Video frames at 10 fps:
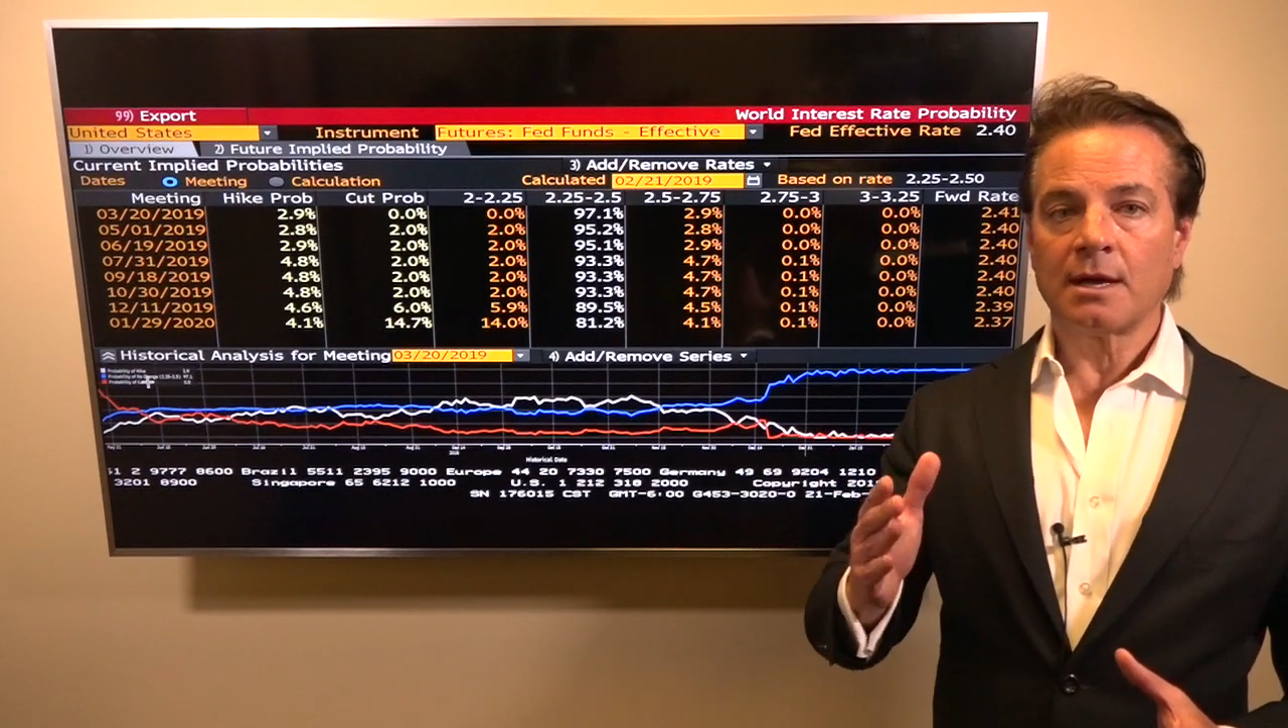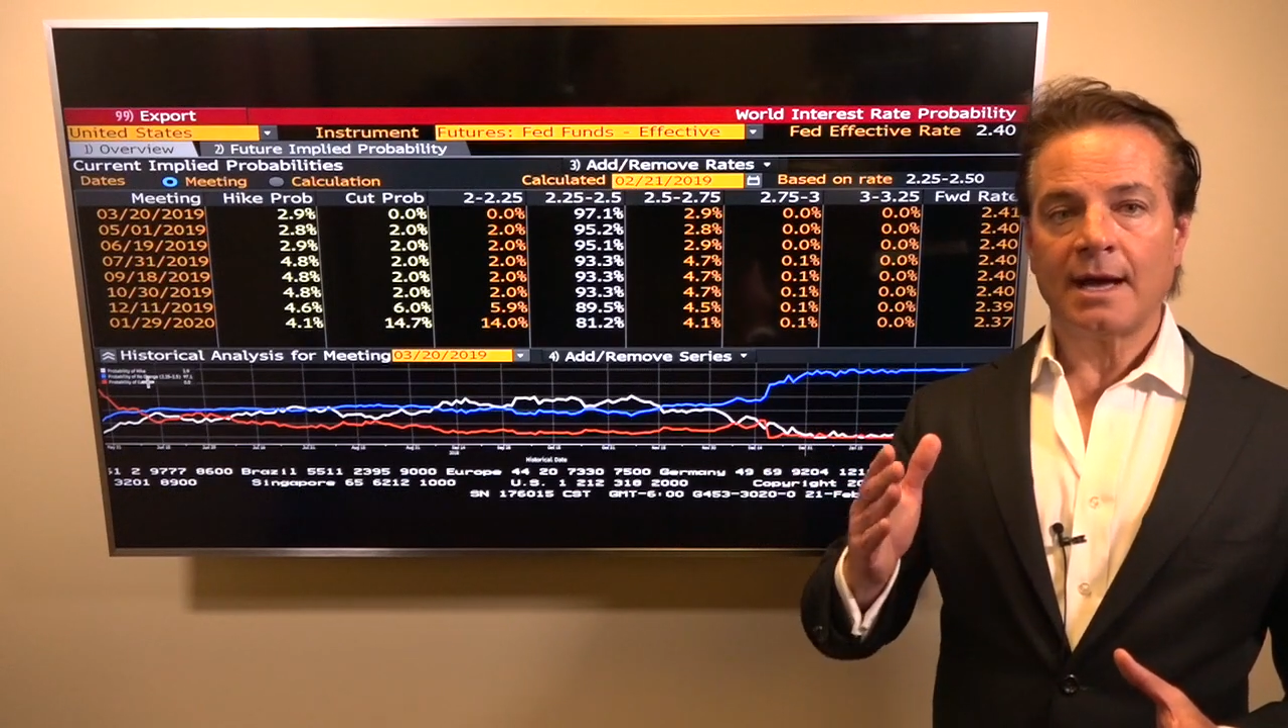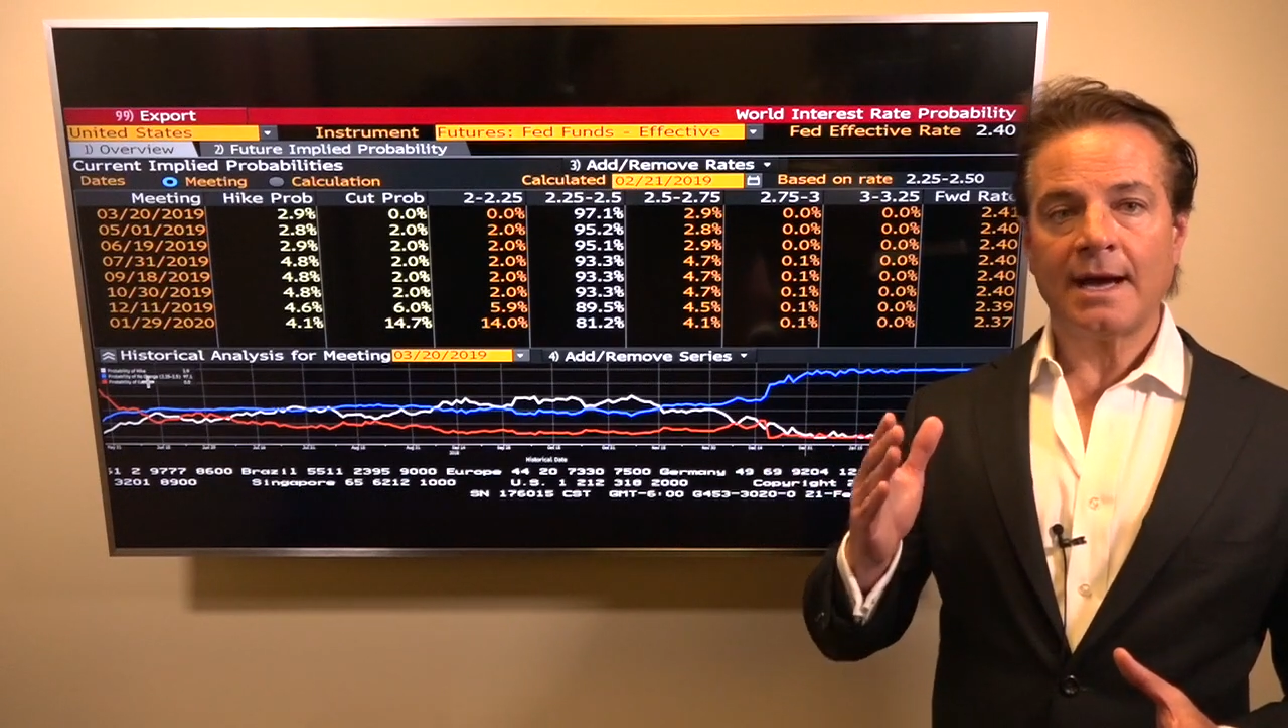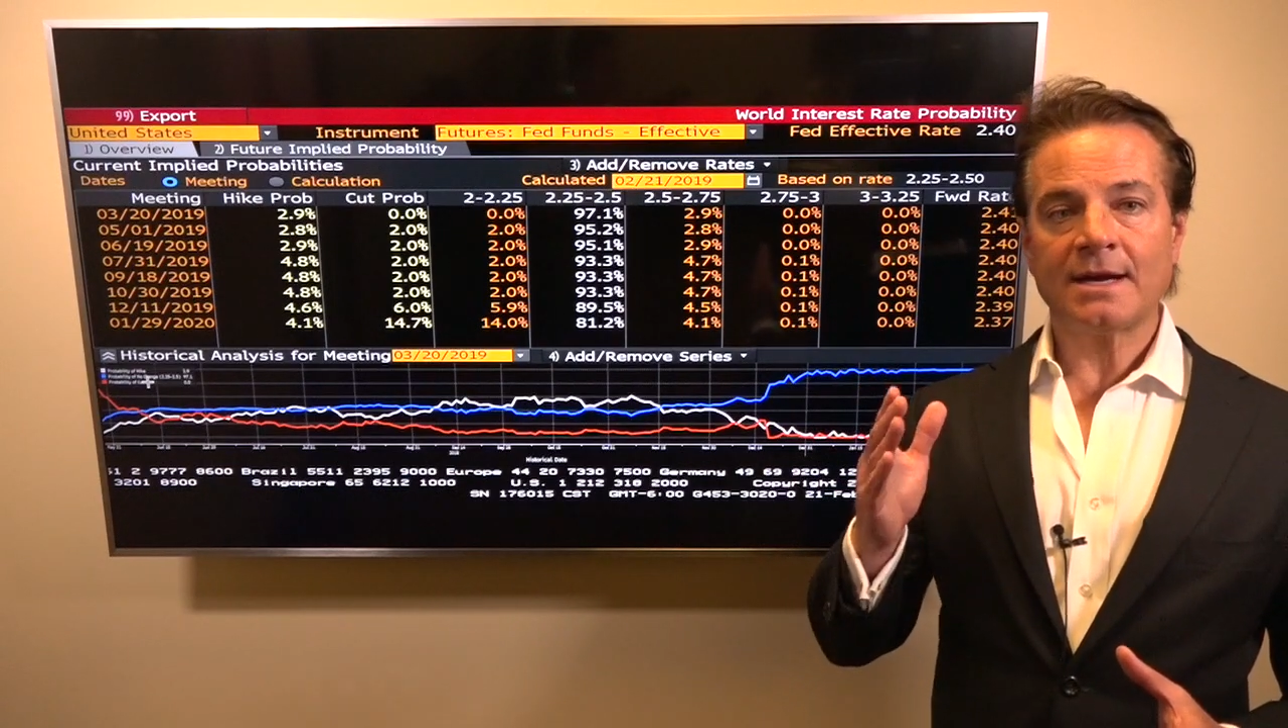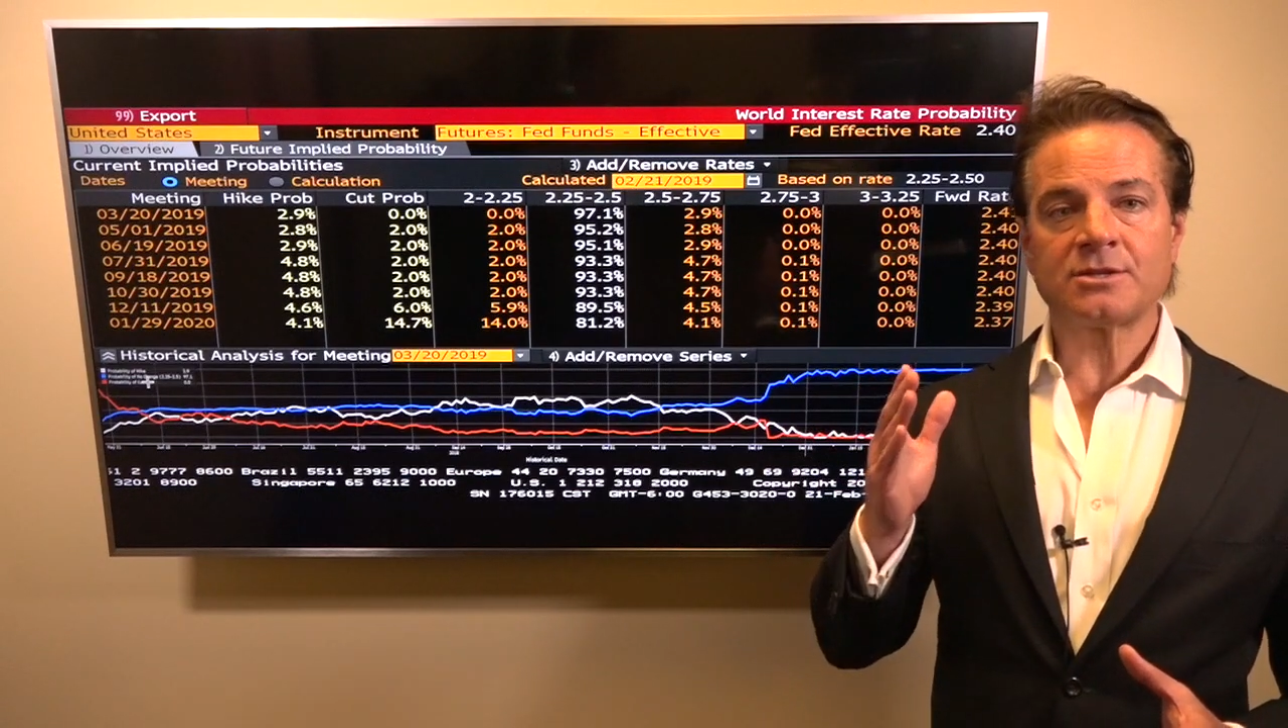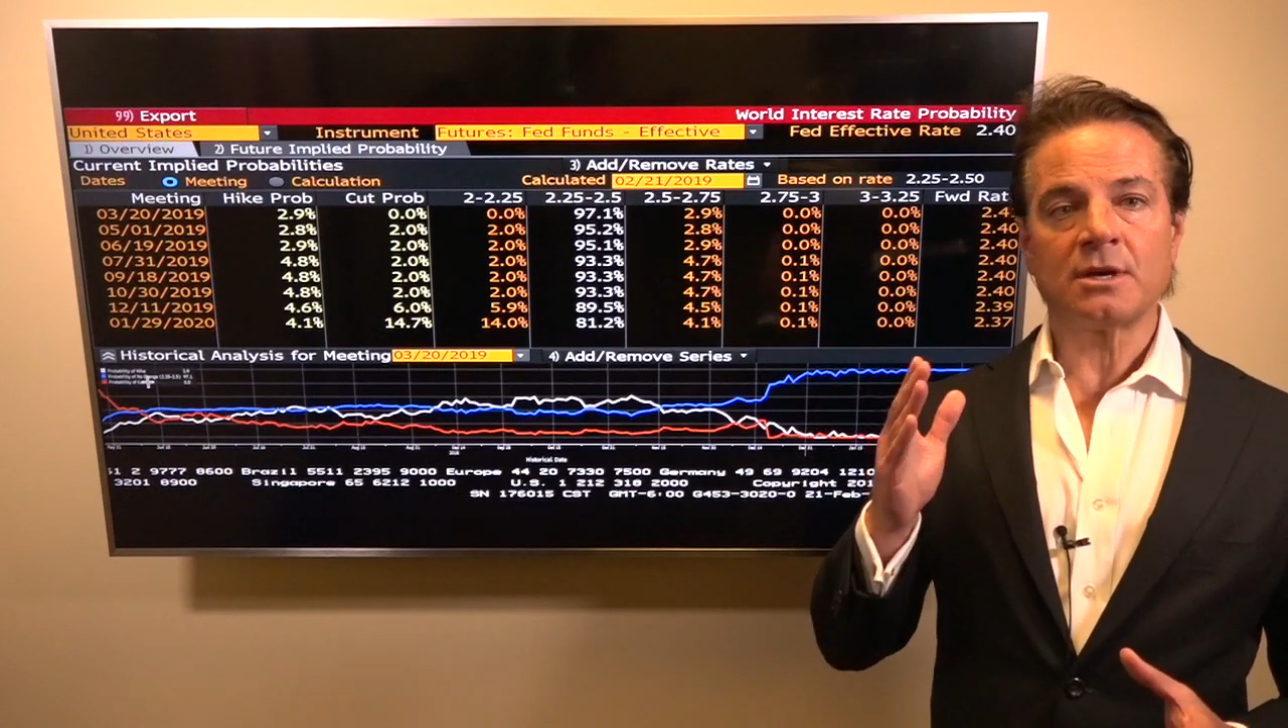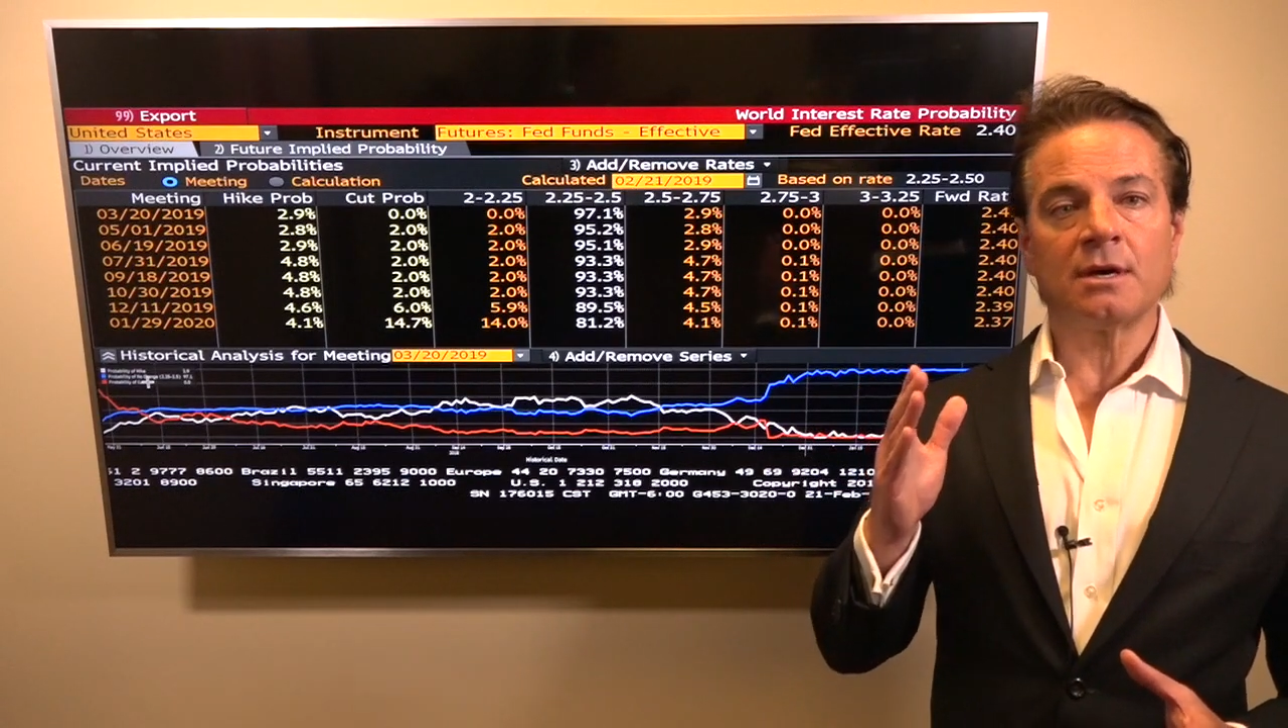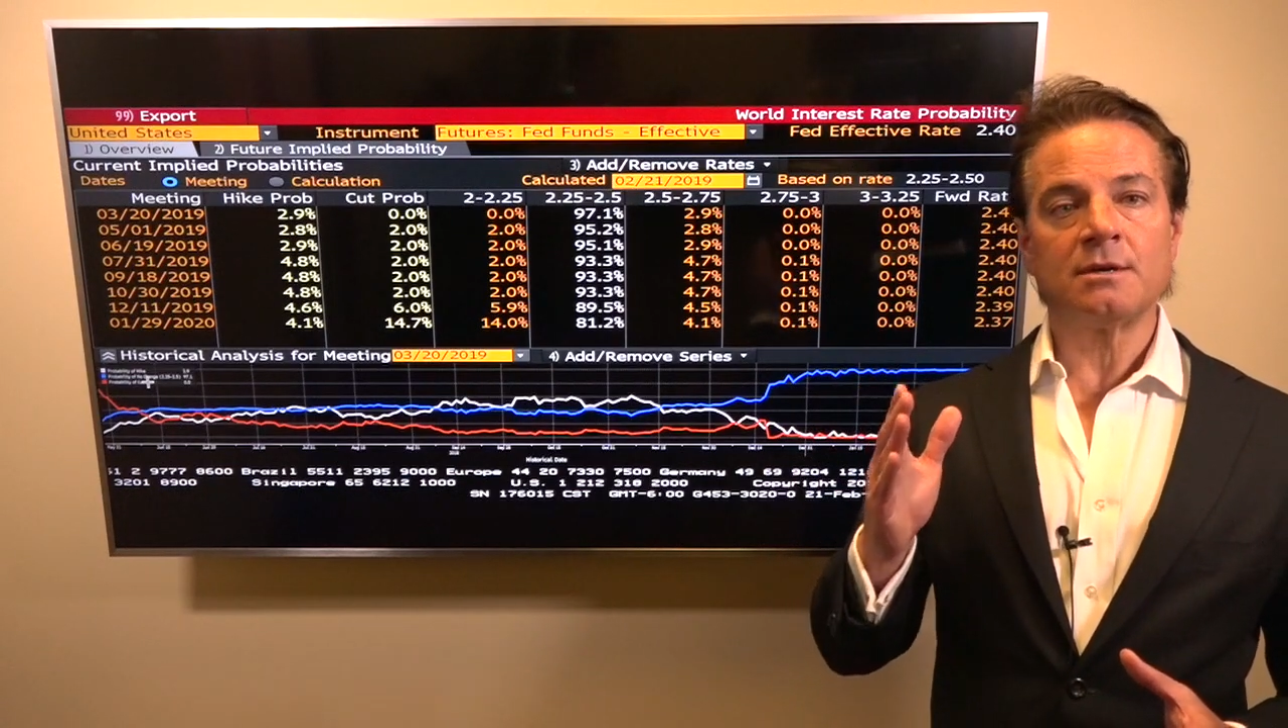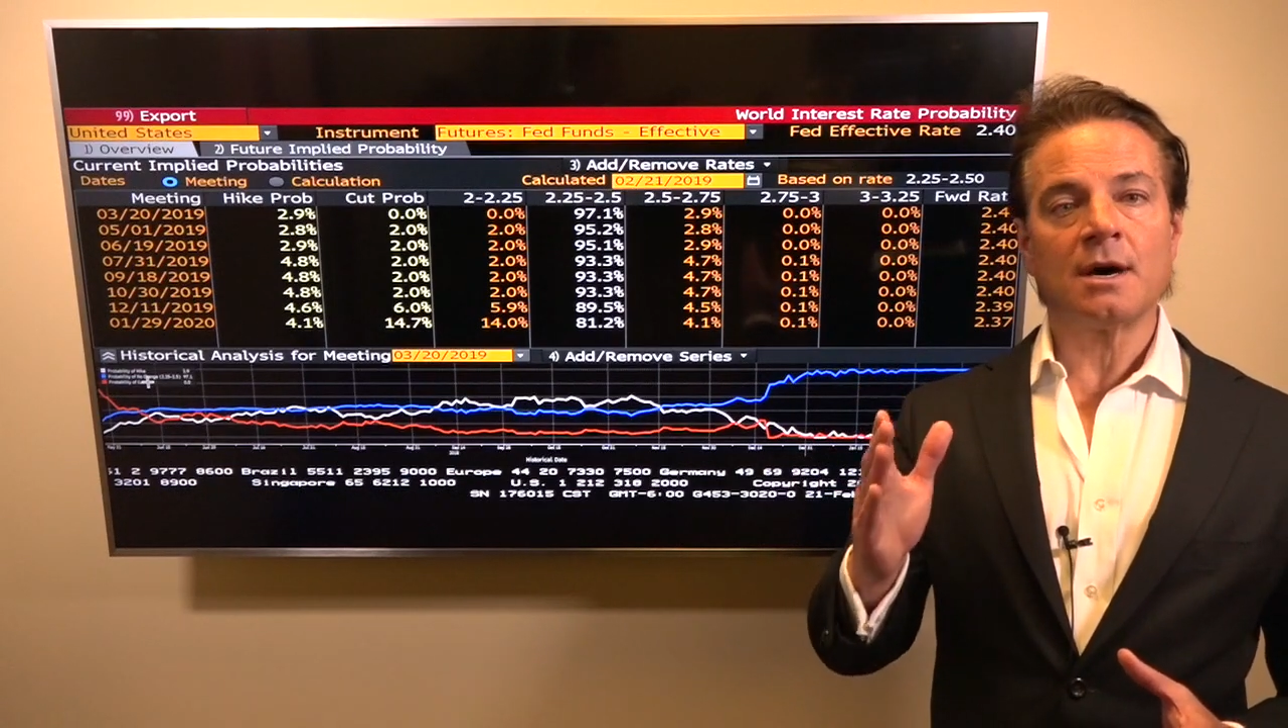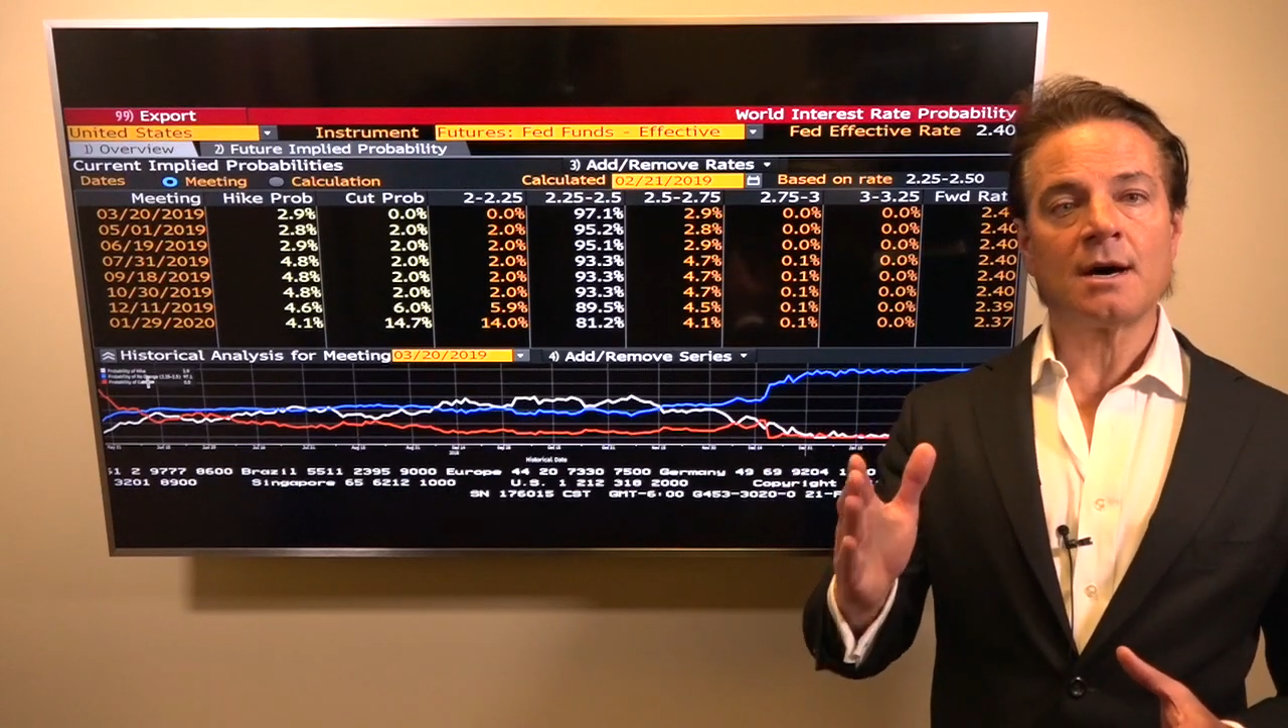has an